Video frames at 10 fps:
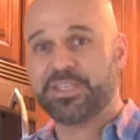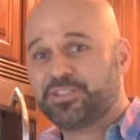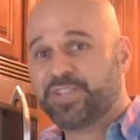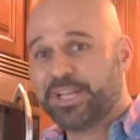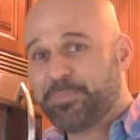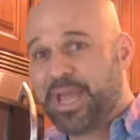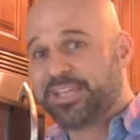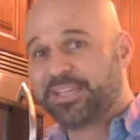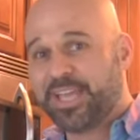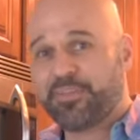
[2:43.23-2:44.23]
Check back
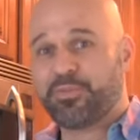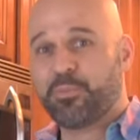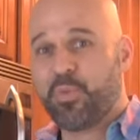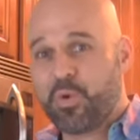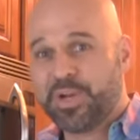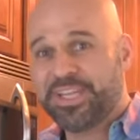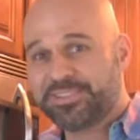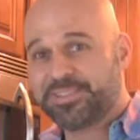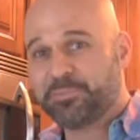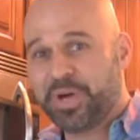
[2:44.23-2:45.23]
again for more
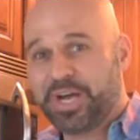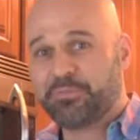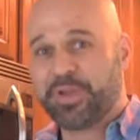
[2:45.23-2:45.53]
Instant Pot